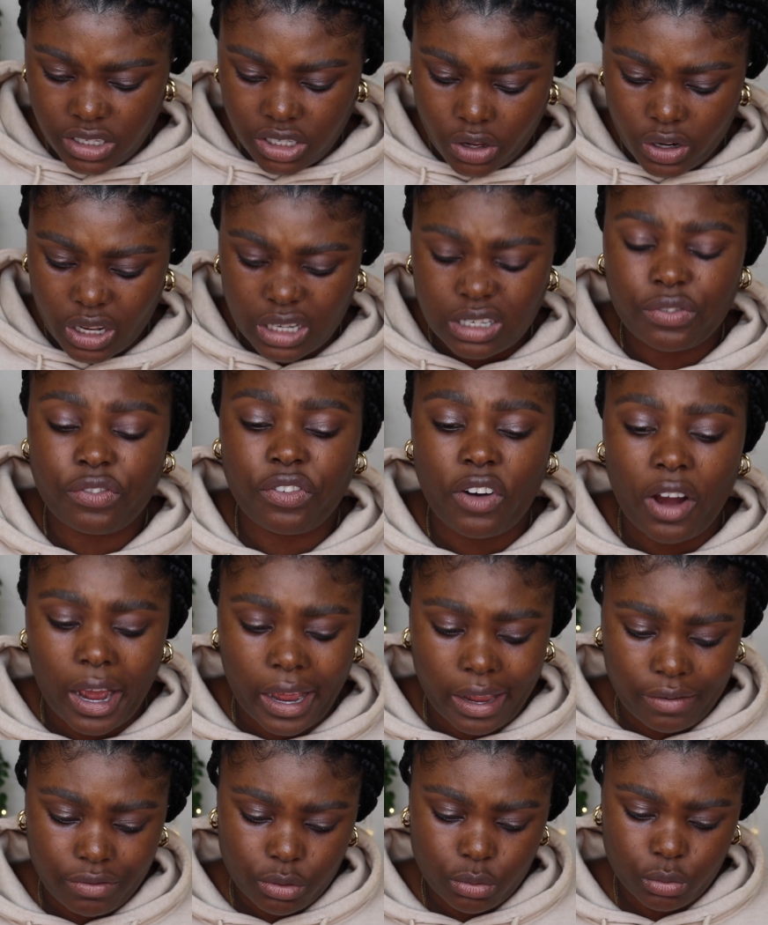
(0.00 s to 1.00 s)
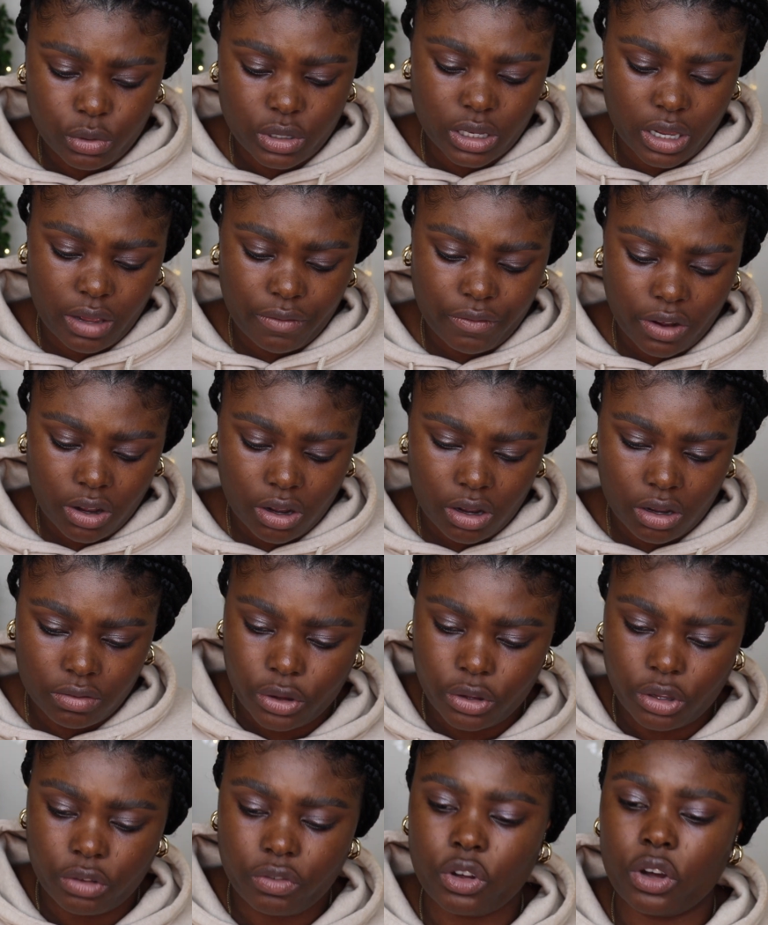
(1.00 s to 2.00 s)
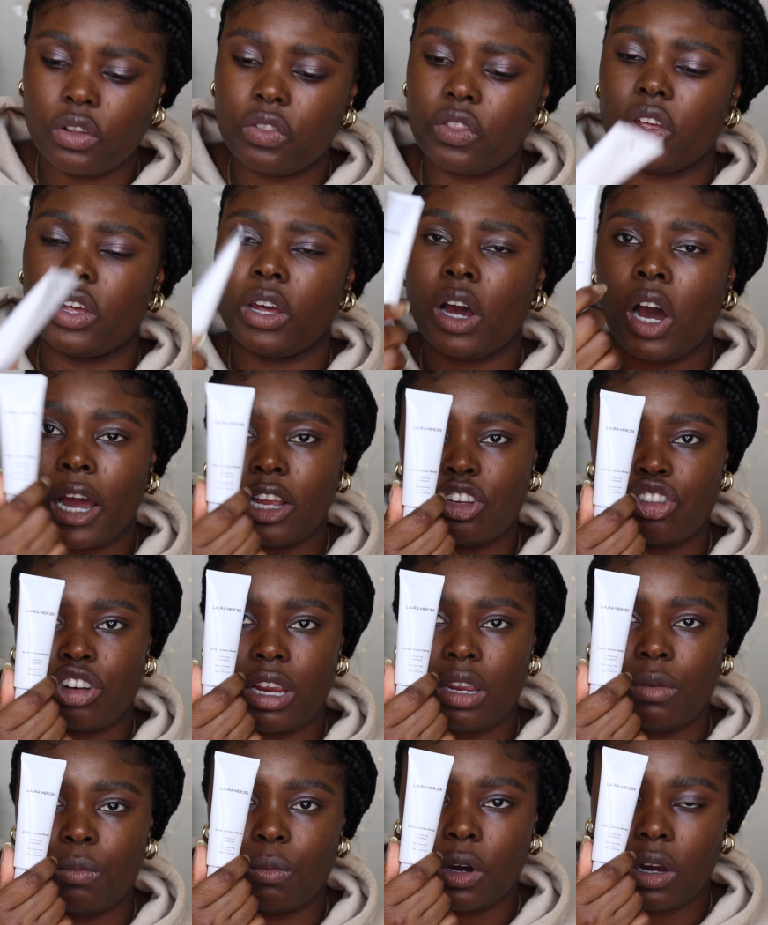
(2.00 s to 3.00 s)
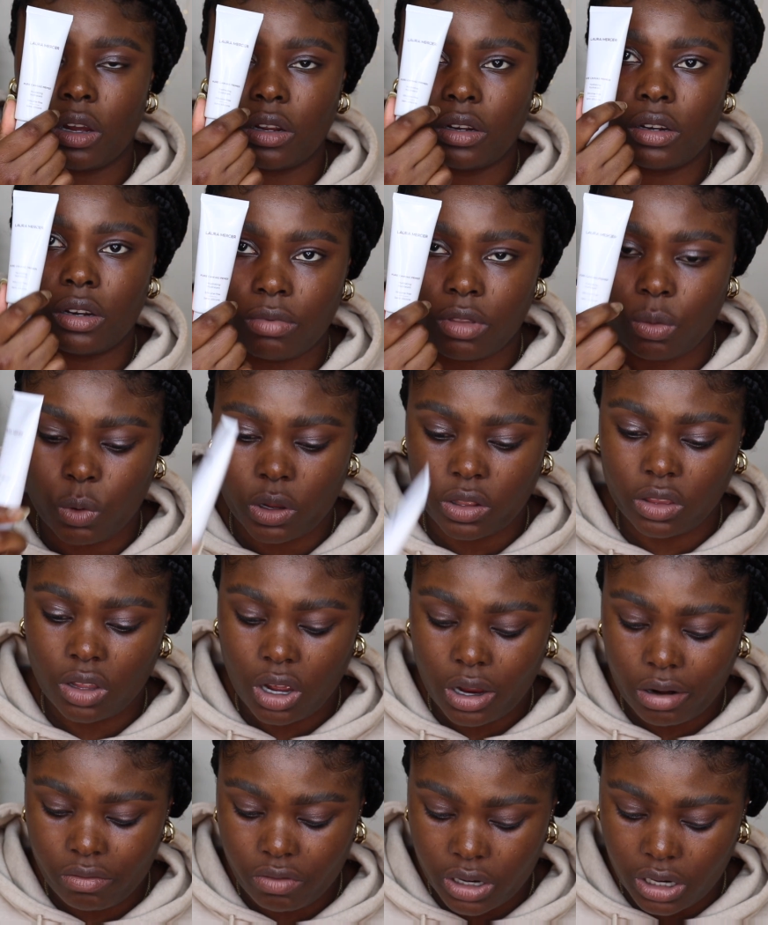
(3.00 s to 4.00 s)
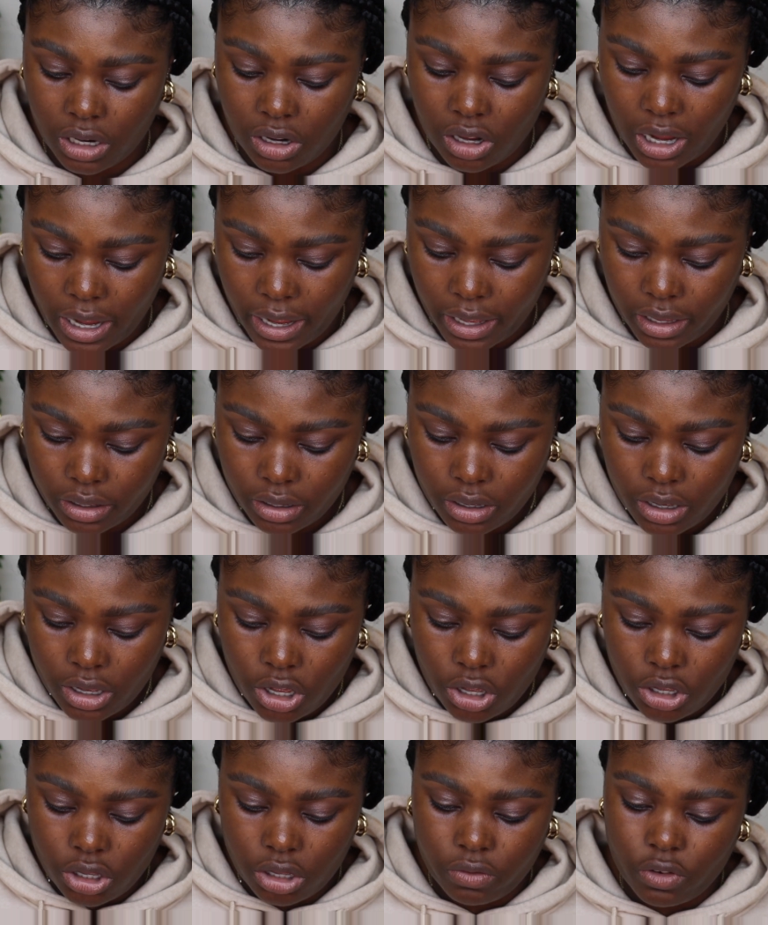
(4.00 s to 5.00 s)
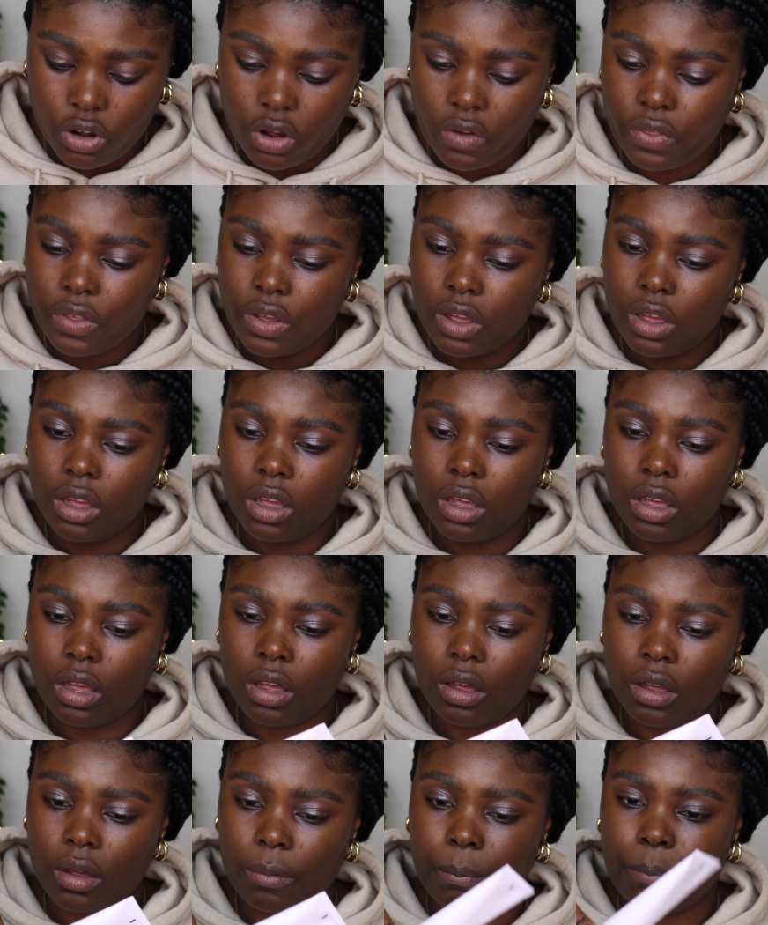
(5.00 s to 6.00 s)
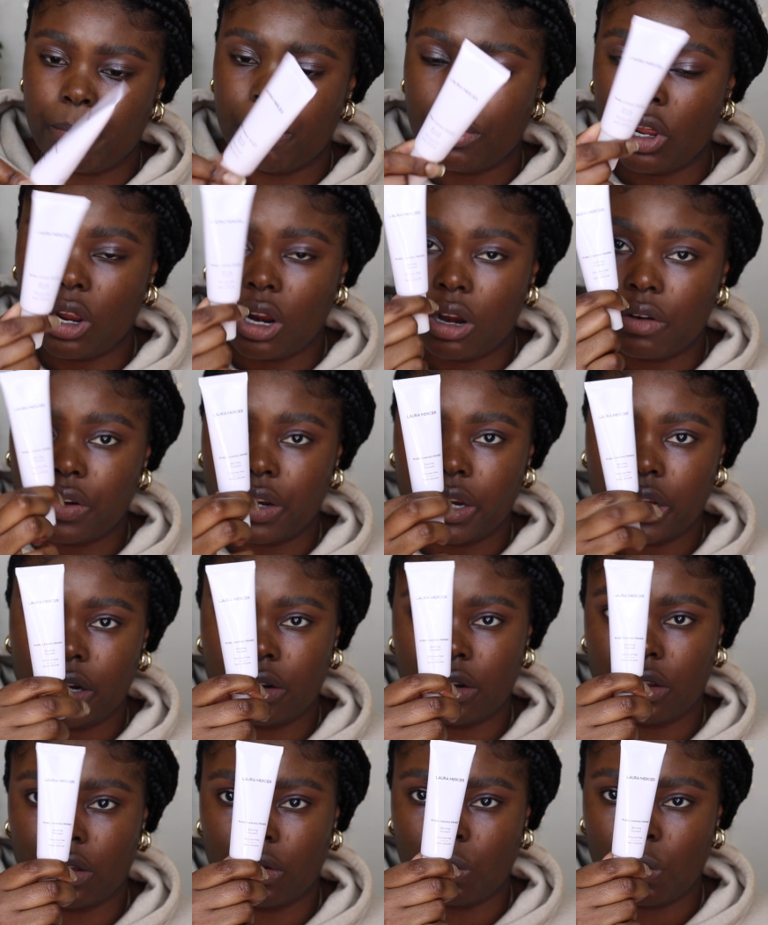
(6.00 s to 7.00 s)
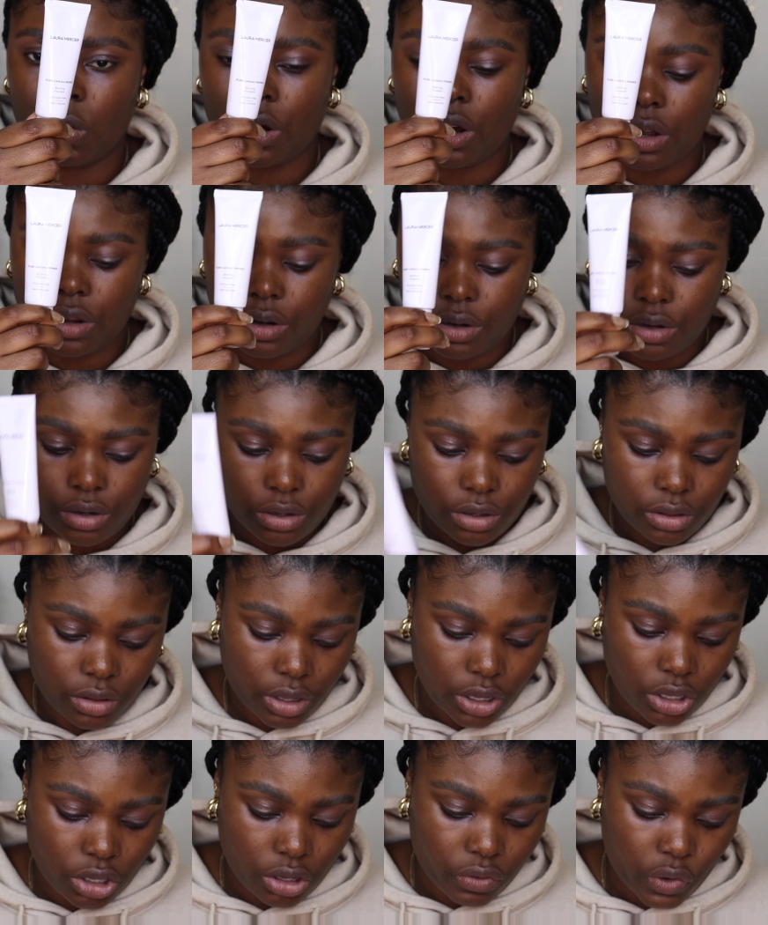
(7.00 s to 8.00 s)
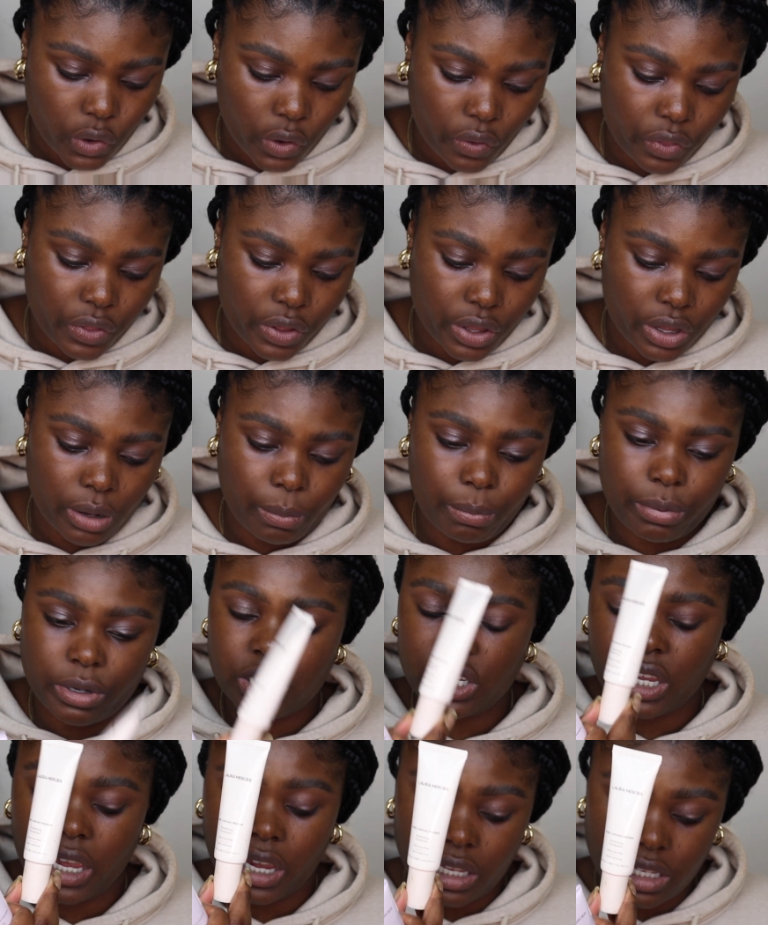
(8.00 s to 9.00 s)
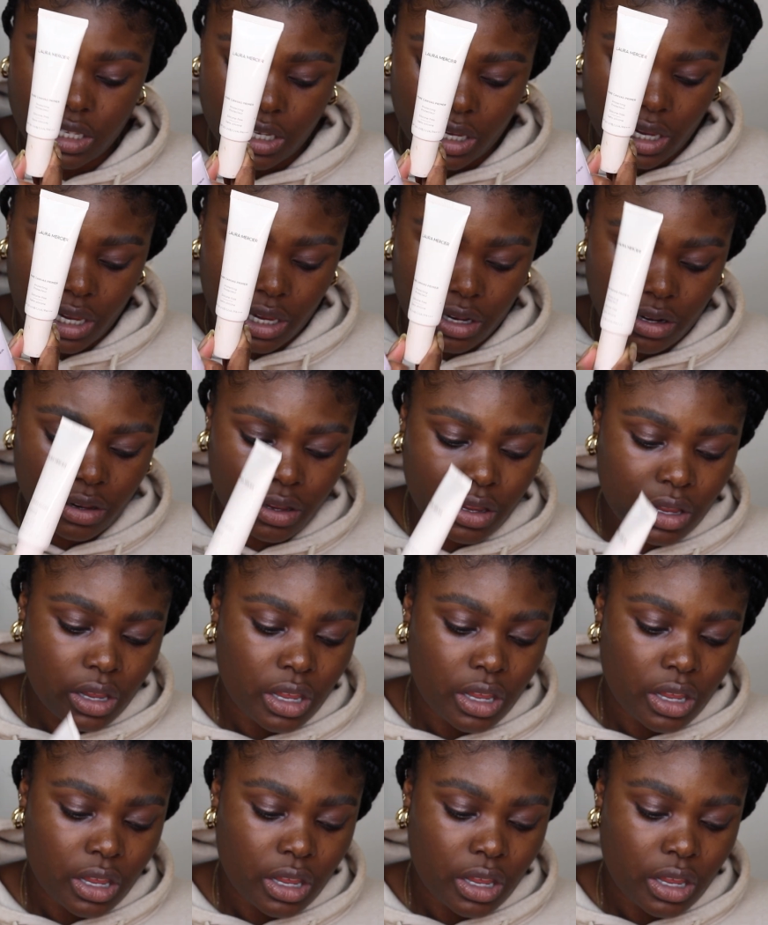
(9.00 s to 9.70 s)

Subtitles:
so there's 5 altogether. You've got the hydrating one, the one that I really like. You've got the blurring one, then you've got the protecting,